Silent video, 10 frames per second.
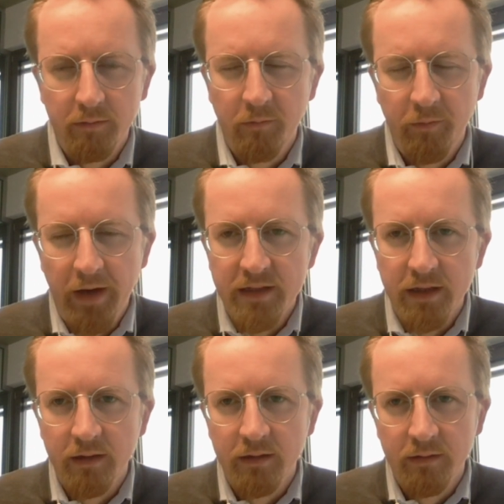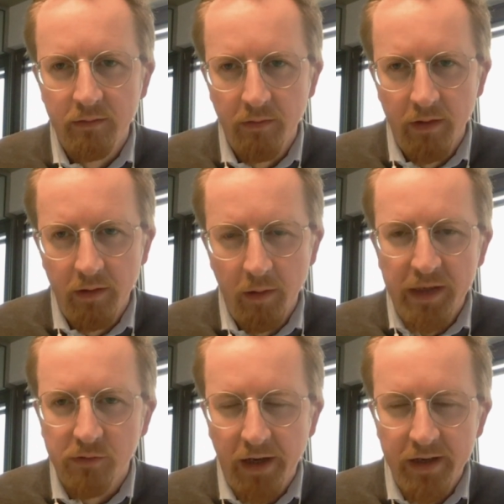facing a
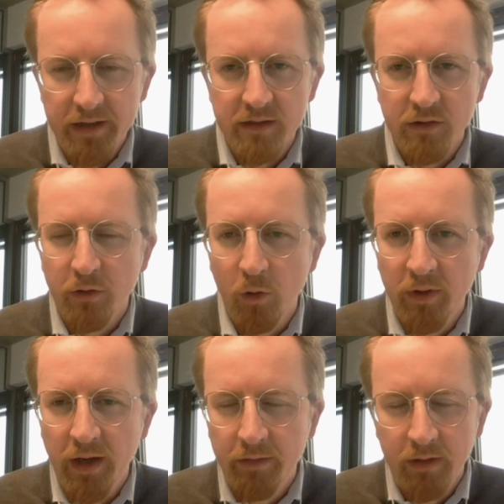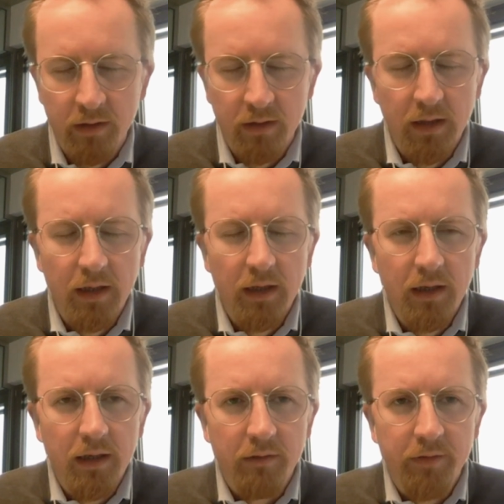big crisis on a global level,
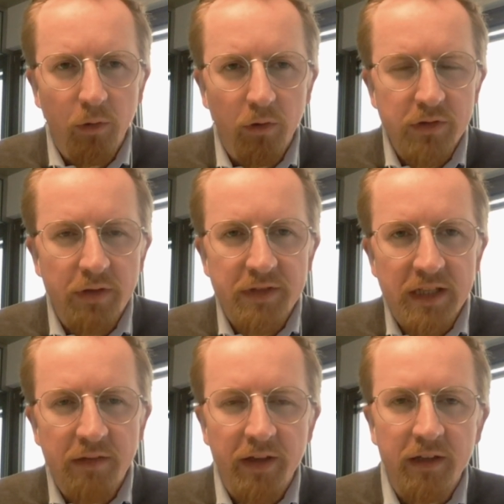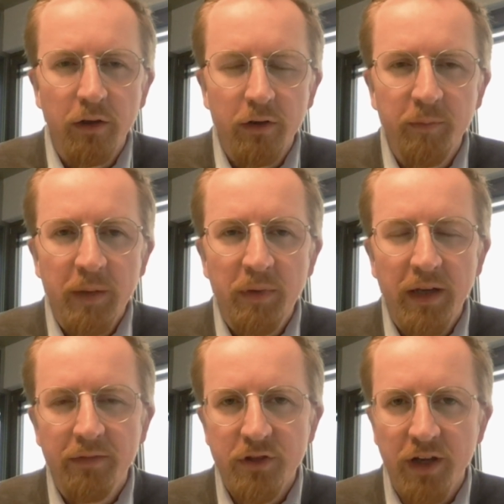we also have seen that a lot of people have
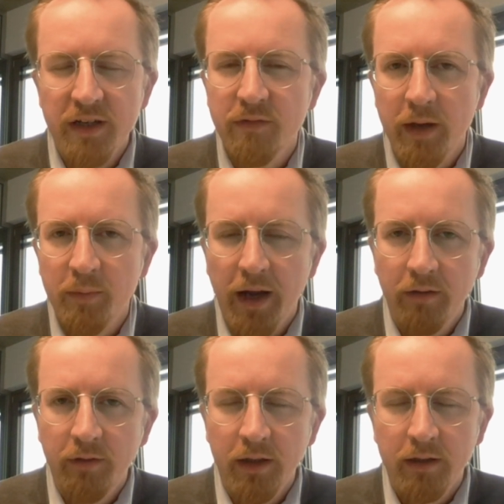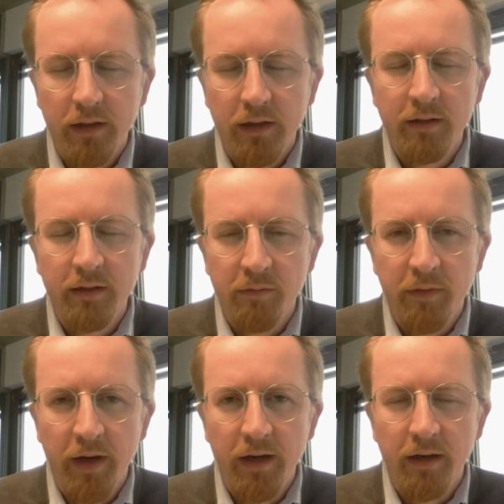changed their behavior in the
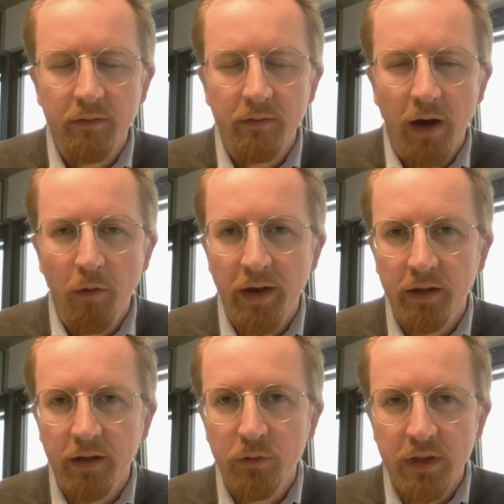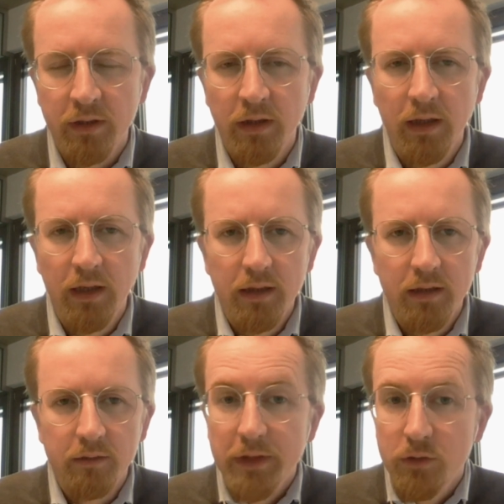way how they are using
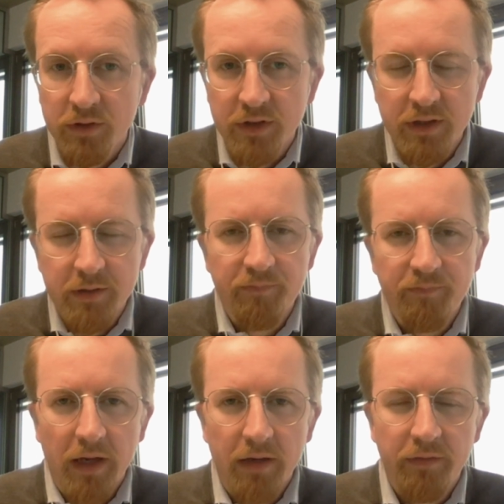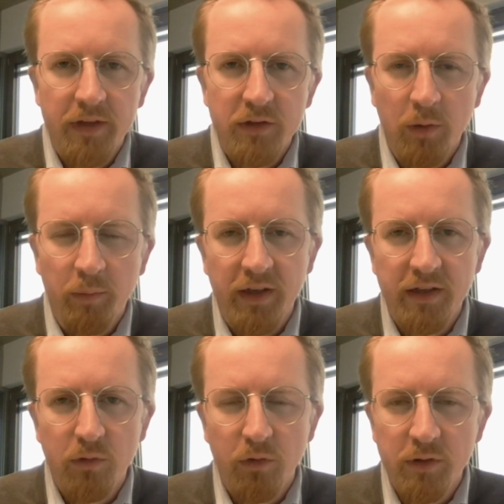resources. I think this topic is
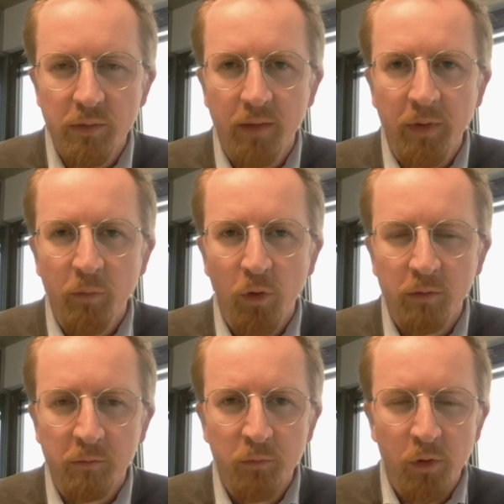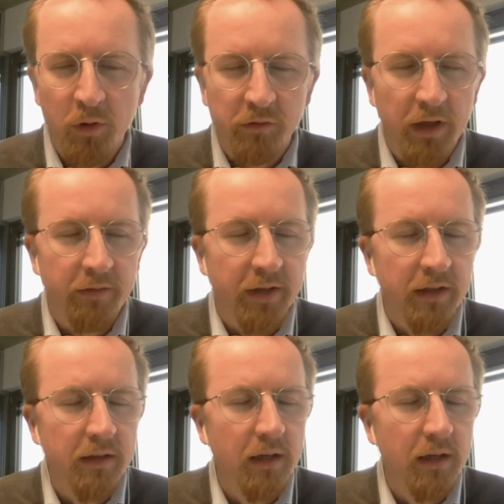also becoming more and more relevant.